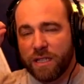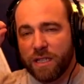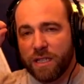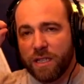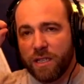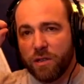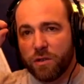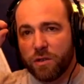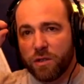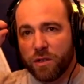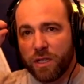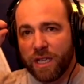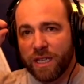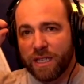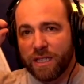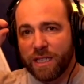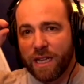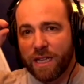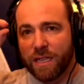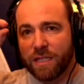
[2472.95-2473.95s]
usually it
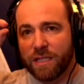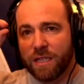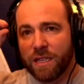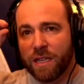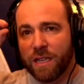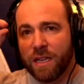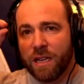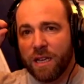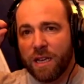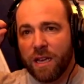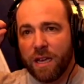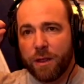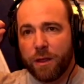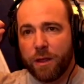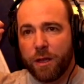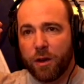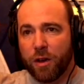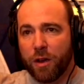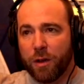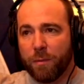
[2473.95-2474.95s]
says
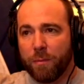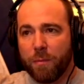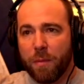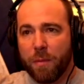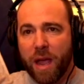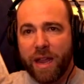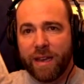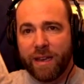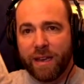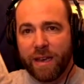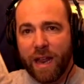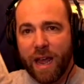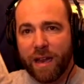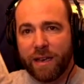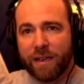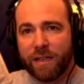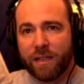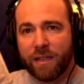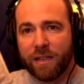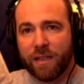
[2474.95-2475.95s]
Ethereum
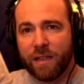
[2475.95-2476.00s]
mainnet.